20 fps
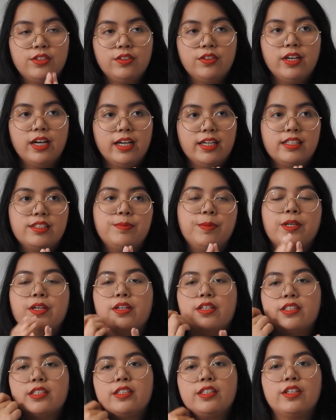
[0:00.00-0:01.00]
to you guys
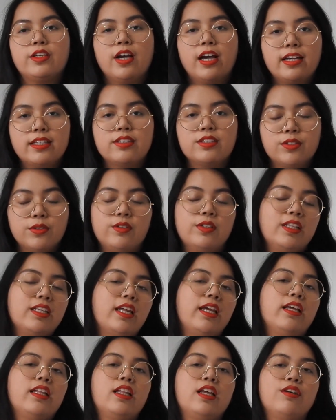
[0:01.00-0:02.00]
because you guys know
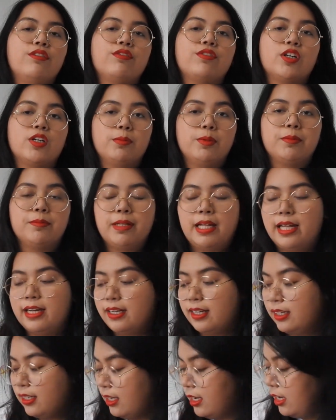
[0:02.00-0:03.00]
that I love Urban
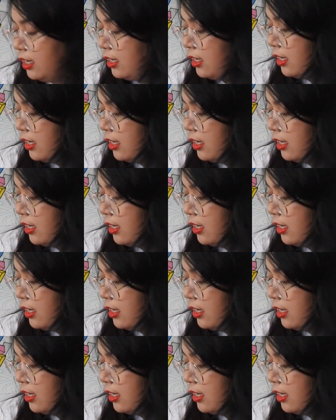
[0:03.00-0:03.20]
Planet.